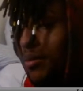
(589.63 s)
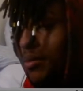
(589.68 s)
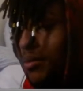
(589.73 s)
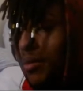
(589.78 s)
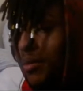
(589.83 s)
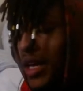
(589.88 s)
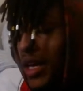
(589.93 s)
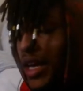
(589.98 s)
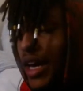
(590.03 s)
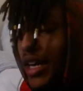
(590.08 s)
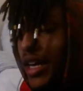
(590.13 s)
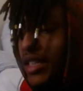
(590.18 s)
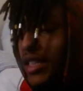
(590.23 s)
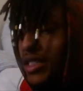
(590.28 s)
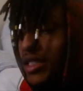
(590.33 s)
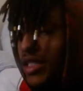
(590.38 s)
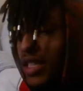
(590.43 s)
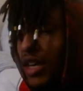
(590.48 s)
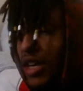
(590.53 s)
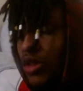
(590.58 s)
may I
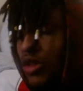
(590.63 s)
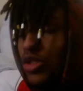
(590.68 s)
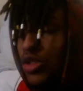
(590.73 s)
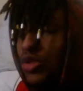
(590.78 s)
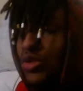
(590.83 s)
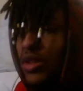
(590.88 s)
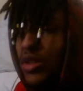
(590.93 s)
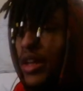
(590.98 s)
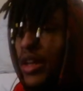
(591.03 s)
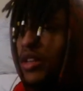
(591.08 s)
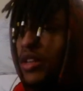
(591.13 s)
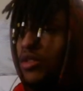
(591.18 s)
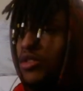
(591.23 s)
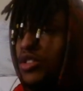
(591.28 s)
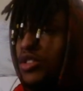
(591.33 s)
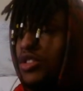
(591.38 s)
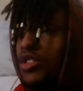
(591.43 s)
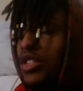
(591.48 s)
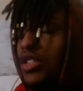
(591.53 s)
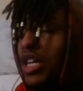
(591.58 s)
tell you, like, there
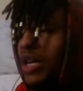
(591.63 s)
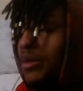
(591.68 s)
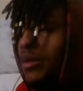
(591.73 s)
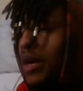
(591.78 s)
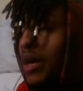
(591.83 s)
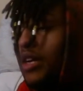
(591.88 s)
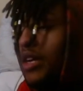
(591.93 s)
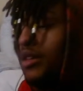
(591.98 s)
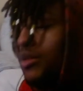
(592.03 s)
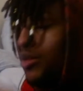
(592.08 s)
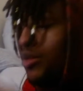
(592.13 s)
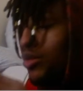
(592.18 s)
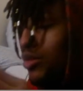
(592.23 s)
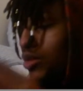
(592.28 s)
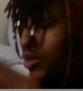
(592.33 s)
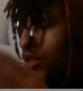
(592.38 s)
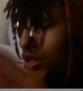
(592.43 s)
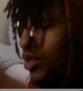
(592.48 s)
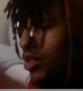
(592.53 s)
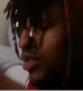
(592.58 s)
was this time I
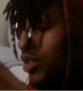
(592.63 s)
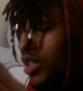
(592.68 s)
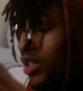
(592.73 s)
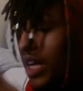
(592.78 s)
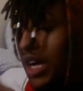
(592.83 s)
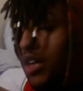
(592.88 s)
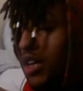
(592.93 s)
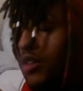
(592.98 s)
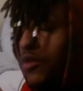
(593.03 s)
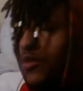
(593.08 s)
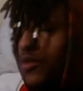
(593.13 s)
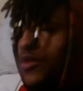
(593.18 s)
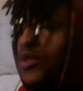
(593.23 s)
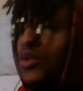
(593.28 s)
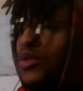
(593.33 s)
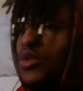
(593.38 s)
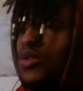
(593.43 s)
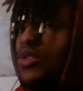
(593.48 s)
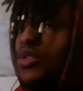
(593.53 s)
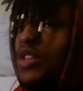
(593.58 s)
literally got
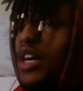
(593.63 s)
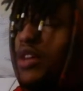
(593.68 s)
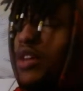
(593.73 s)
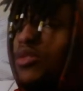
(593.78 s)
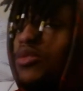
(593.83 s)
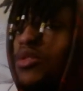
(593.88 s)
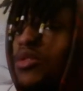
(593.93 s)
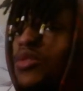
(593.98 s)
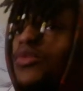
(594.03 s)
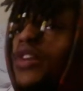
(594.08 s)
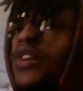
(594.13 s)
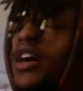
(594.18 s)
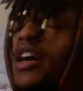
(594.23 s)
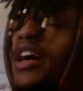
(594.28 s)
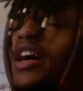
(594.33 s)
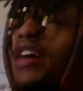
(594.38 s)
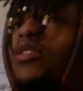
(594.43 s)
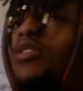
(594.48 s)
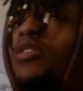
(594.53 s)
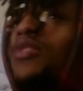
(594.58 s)
confused. I don't
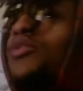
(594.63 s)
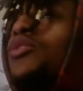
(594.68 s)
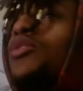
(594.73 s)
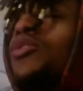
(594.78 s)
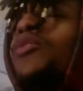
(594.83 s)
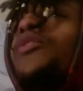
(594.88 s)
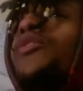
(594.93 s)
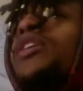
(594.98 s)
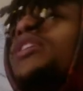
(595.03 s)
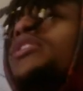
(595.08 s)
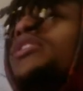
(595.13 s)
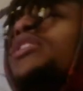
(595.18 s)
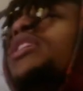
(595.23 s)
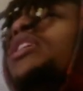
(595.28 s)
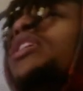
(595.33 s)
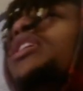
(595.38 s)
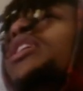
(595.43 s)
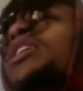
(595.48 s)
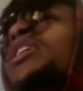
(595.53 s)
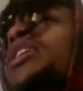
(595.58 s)
even know if I,
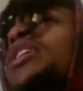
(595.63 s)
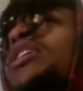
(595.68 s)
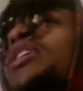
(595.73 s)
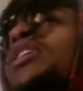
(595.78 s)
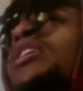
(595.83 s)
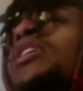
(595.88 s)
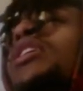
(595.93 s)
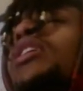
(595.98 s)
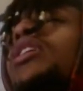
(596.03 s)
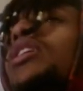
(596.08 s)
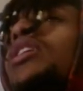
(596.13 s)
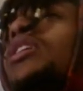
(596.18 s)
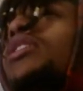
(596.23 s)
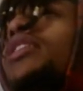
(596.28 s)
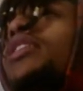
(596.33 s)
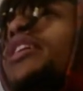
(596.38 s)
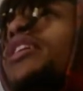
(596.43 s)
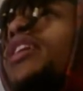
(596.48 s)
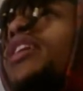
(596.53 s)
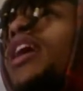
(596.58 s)

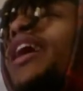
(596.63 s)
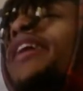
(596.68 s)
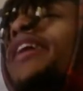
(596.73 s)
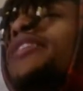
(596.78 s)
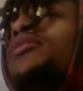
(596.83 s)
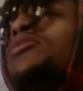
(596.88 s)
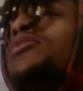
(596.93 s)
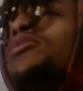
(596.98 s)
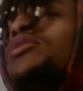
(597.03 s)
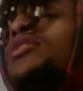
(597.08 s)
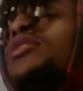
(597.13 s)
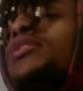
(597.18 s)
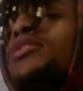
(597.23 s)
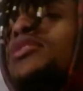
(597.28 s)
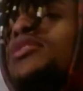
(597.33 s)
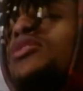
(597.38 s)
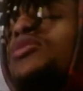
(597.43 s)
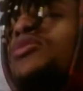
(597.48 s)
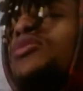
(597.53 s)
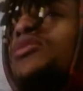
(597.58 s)
like, I looked at
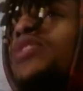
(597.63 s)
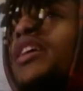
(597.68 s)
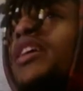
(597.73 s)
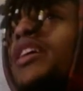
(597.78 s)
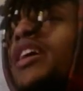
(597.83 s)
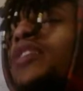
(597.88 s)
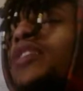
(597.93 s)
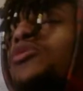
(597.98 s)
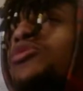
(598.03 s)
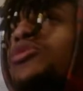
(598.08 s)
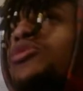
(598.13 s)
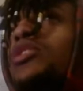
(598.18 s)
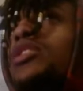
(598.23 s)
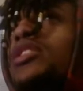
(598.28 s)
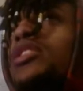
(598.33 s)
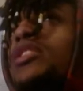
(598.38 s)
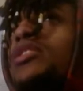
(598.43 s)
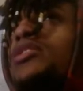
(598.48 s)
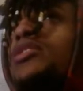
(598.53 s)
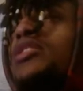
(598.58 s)
this, like, I was looking
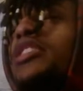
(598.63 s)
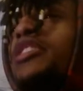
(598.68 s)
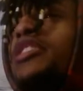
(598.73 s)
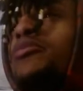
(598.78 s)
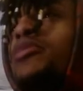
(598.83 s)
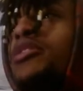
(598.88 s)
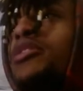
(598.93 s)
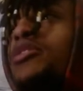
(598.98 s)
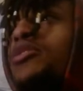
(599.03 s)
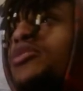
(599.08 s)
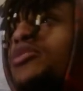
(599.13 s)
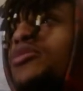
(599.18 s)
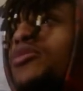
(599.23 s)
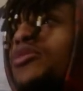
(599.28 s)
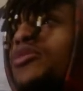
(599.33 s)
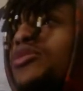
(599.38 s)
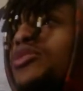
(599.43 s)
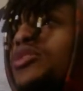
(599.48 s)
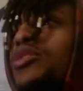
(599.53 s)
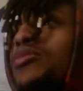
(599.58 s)
at this image
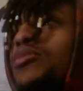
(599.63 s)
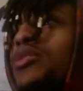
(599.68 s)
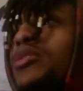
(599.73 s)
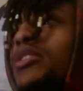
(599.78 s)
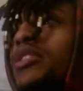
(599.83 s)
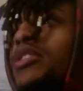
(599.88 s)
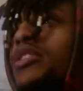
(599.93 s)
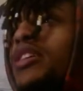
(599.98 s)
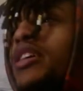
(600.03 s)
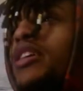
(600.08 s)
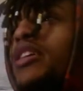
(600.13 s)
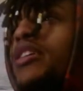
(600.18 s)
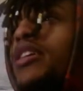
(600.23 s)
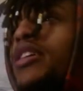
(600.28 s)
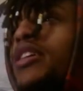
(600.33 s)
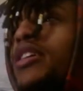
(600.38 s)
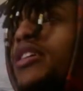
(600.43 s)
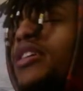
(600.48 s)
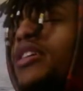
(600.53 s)
or something like that, and